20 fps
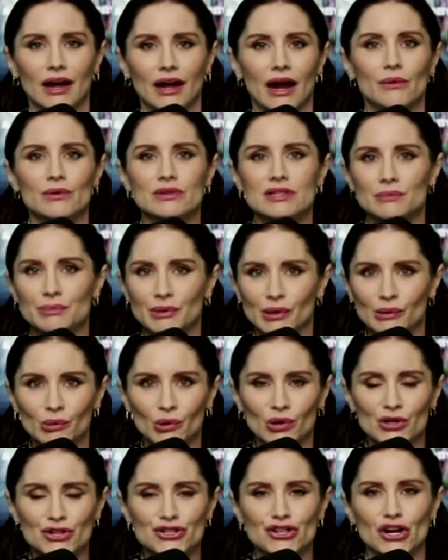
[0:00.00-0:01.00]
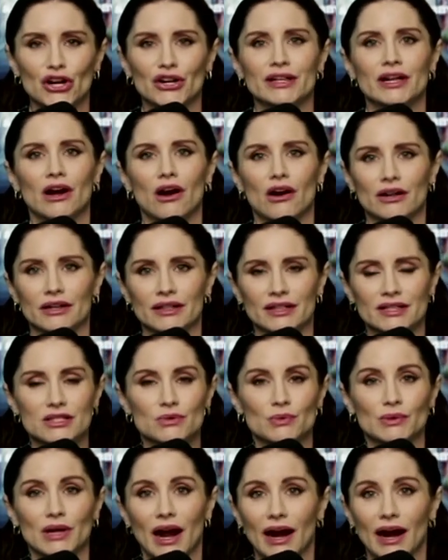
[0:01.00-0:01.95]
I was a Billboard charting artist when